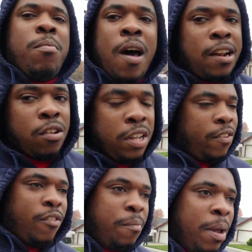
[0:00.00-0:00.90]
the ball. I don't
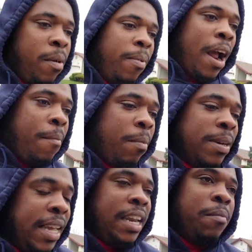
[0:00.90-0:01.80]
even remember. But I
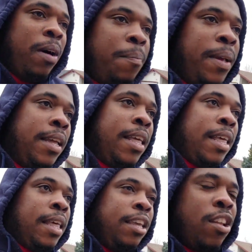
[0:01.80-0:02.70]
remember Dean him up and,
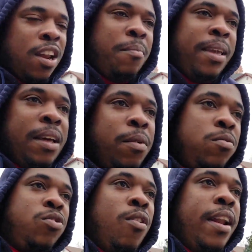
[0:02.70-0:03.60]
you know what I mean? And we
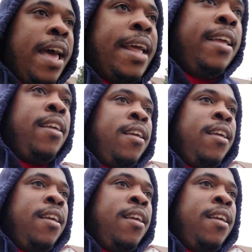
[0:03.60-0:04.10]
was going at it.